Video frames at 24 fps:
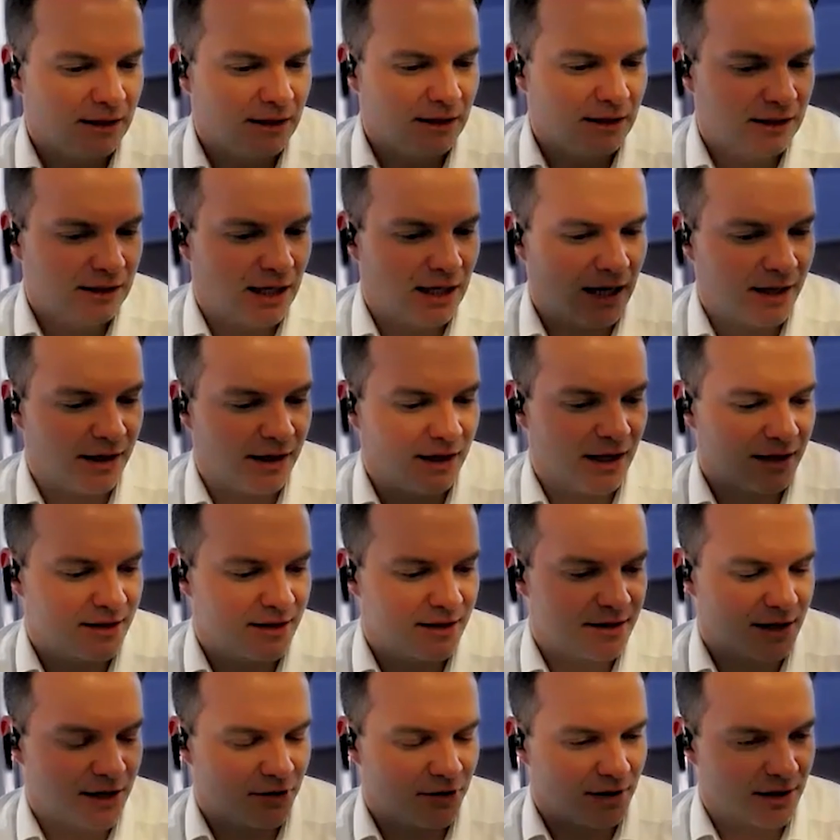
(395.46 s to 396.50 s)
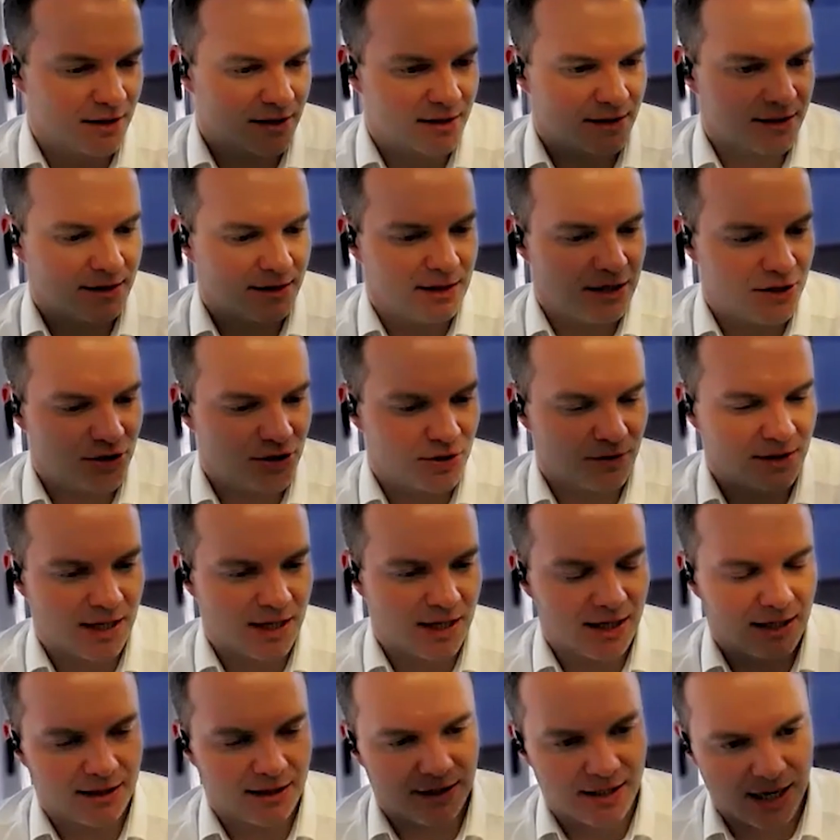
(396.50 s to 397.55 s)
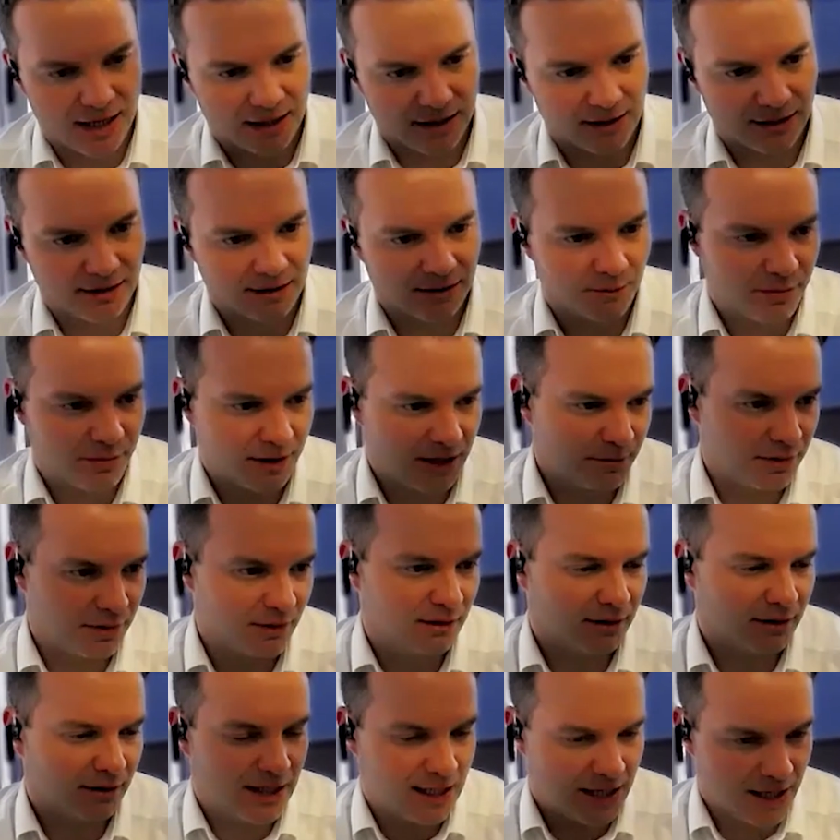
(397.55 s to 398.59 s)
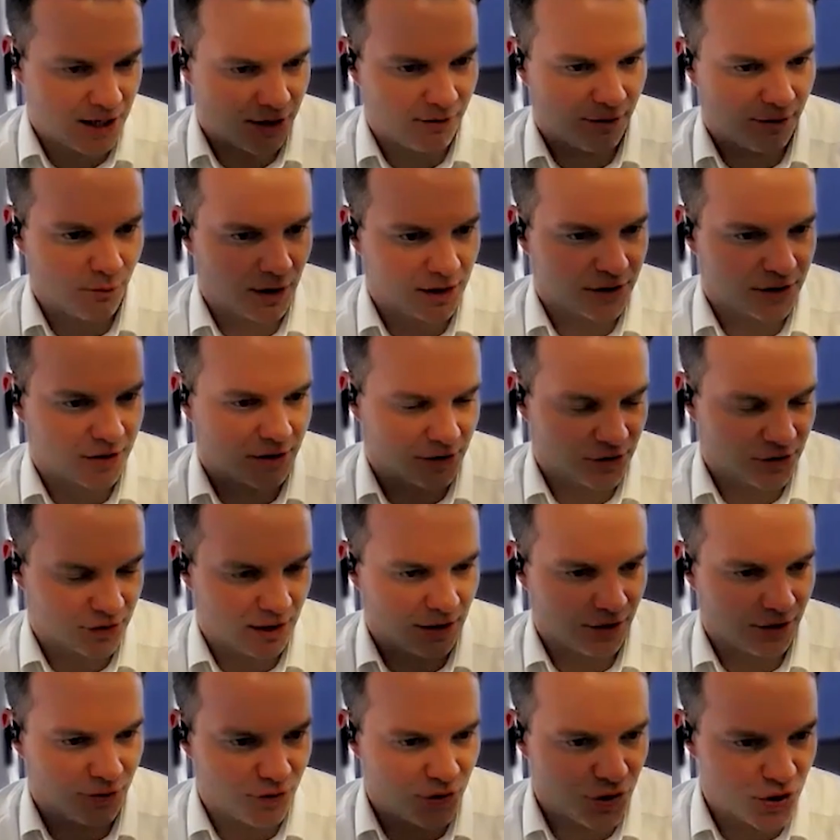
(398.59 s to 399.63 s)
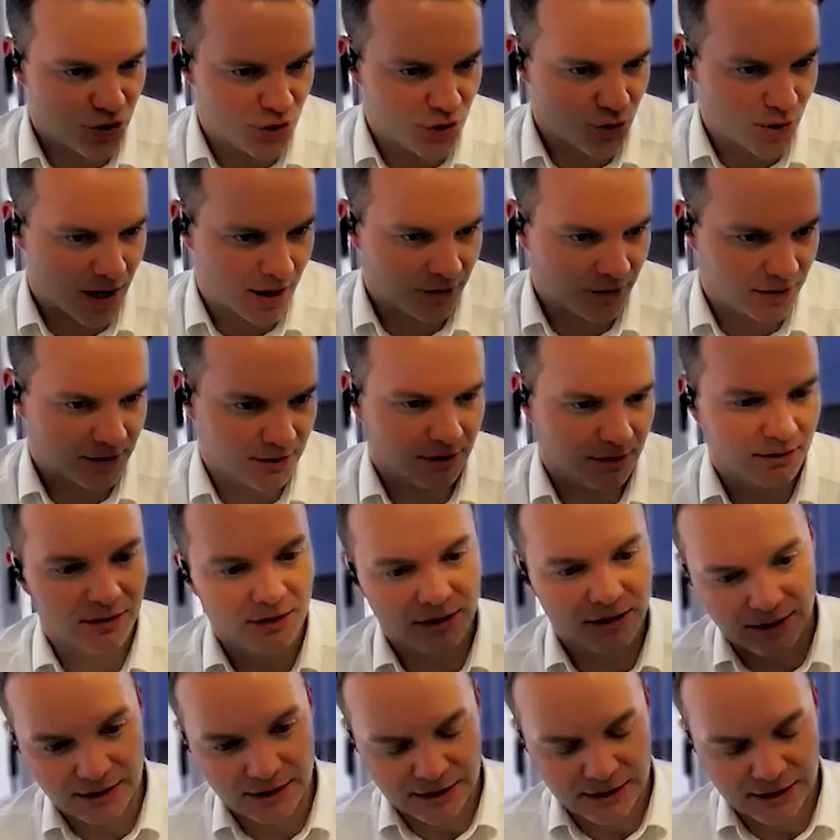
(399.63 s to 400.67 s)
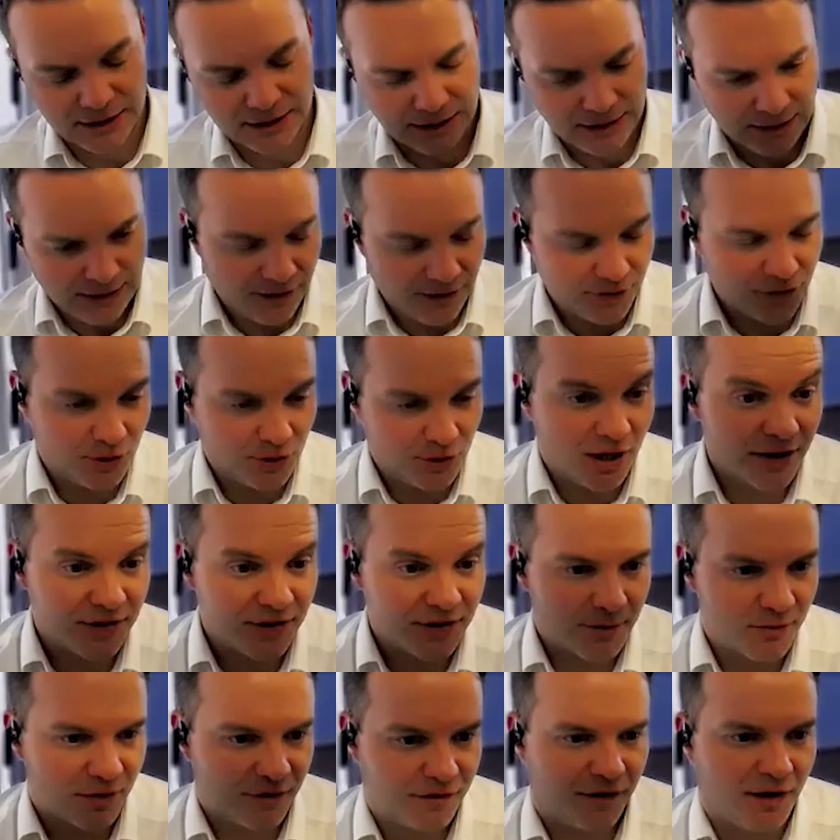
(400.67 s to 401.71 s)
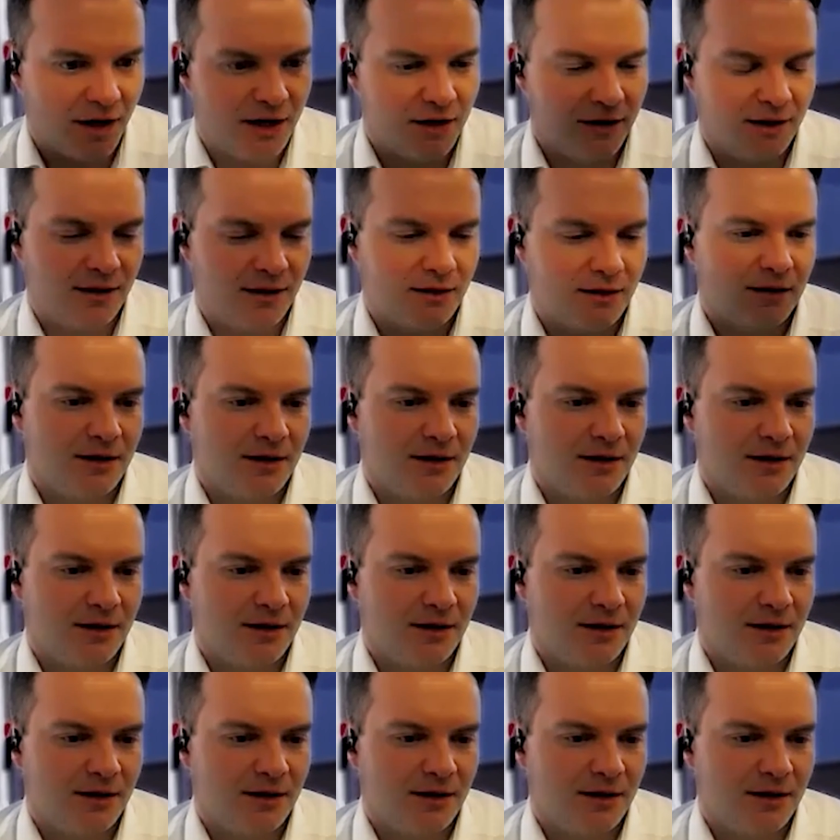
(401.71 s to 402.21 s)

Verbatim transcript: and they had serious issues getting technical people here in Western Australia who knew how to do lithium refining.